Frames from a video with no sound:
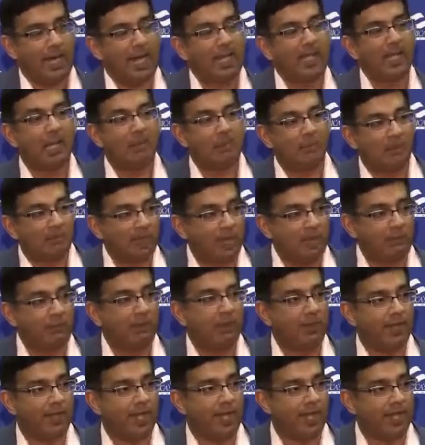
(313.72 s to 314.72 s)
I came of
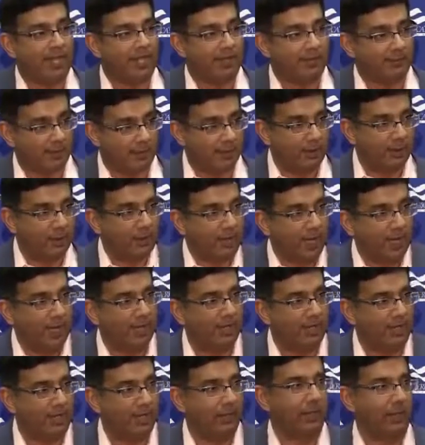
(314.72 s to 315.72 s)
age in the 80s, in the
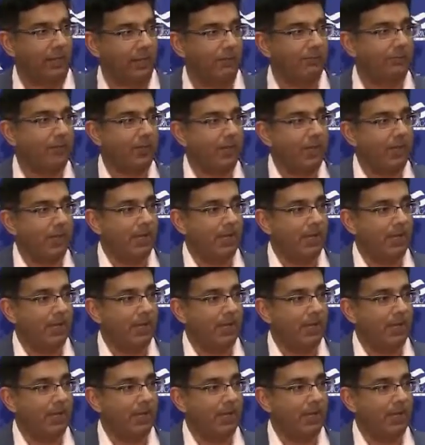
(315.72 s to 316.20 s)
Reagan era.